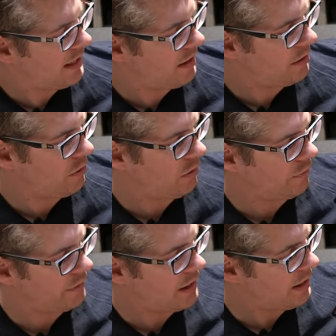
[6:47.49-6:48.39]
here
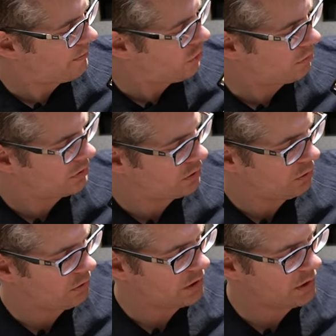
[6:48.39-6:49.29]
of
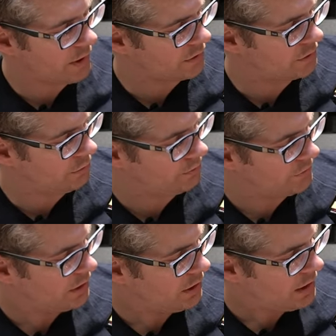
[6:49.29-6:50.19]
optical and coaxial.
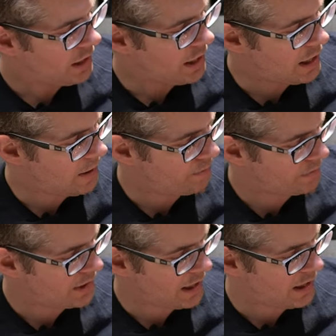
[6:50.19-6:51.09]

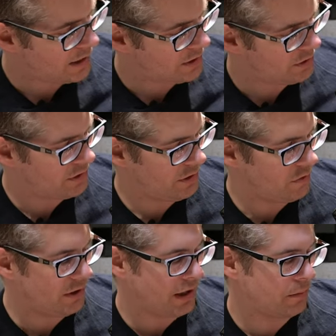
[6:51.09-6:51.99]
And you've
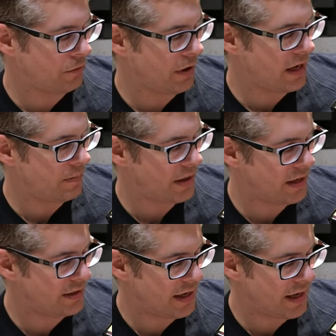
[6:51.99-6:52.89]
got a little upgrade
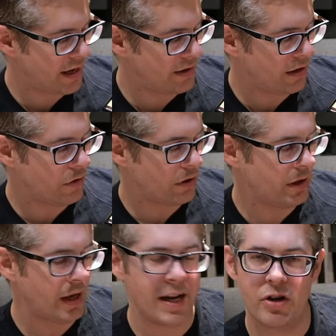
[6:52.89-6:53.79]
piece here, and you've got
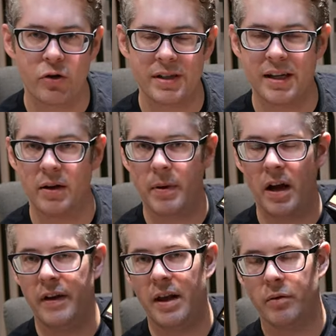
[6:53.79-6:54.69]
an interesting bit
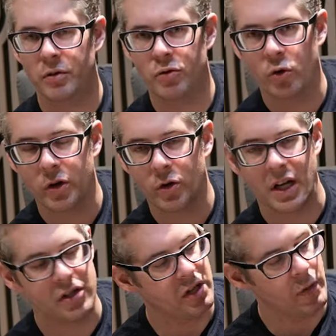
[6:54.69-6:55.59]
over here, which I'll draw your attention